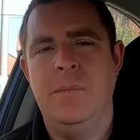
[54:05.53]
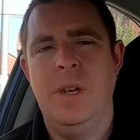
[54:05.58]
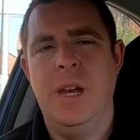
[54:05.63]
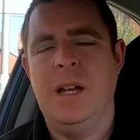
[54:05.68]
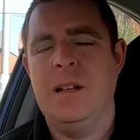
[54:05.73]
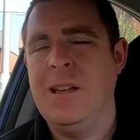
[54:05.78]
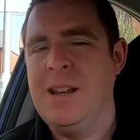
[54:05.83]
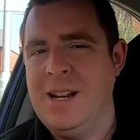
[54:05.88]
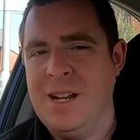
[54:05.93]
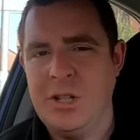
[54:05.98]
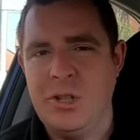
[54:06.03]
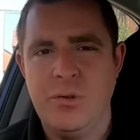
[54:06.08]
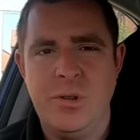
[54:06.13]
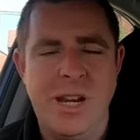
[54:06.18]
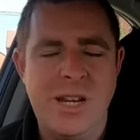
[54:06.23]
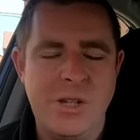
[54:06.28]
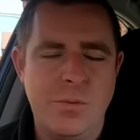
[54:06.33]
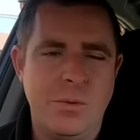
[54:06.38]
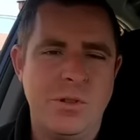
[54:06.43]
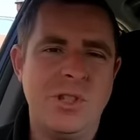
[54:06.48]
The clean
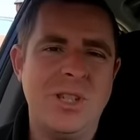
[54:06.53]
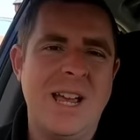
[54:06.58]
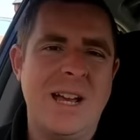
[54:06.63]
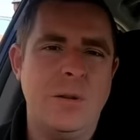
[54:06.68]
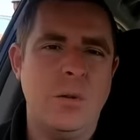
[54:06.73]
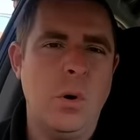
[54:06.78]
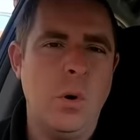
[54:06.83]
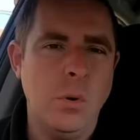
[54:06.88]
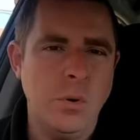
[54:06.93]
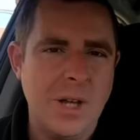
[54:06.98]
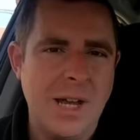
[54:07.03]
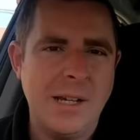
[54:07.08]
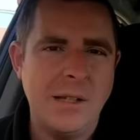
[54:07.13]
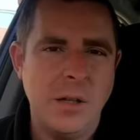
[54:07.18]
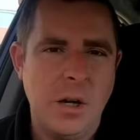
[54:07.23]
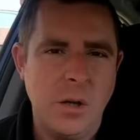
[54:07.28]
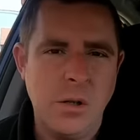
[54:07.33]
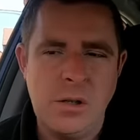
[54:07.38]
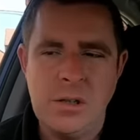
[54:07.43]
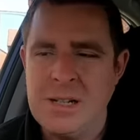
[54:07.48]
Astra will sell all day
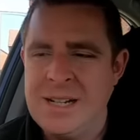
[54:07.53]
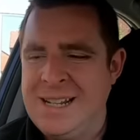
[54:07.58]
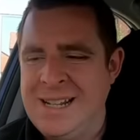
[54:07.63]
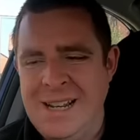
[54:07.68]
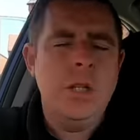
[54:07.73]
long.